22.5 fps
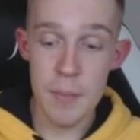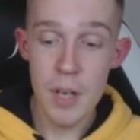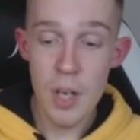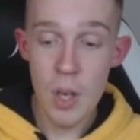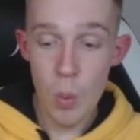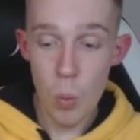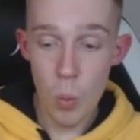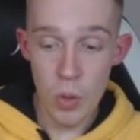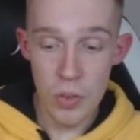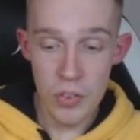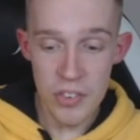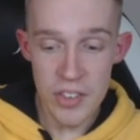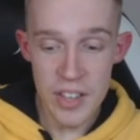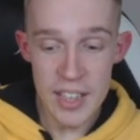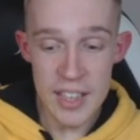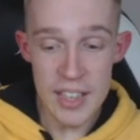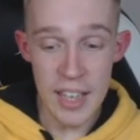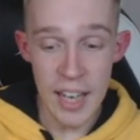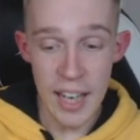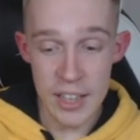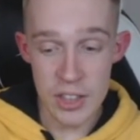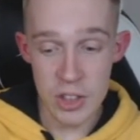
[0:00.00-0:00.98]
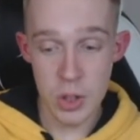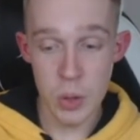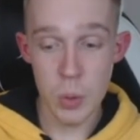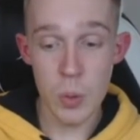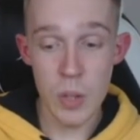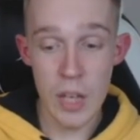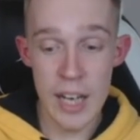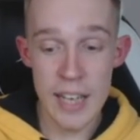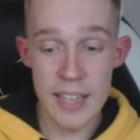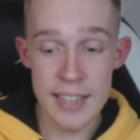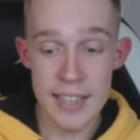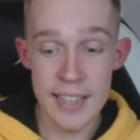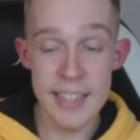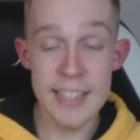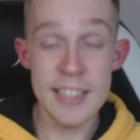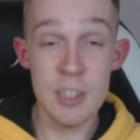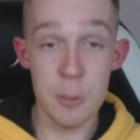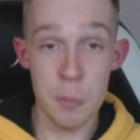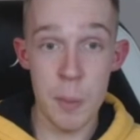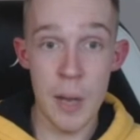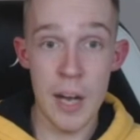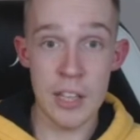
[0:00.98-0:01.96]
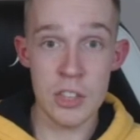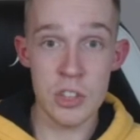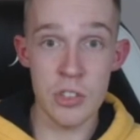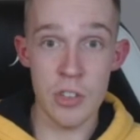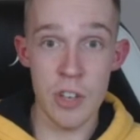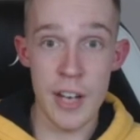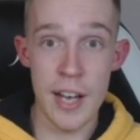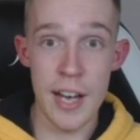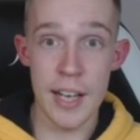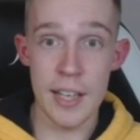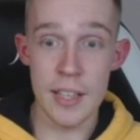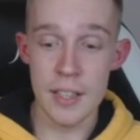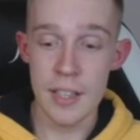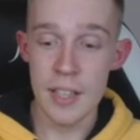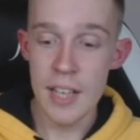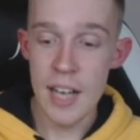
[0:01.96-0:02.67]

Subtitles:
One thing that I do like is Pass Royale.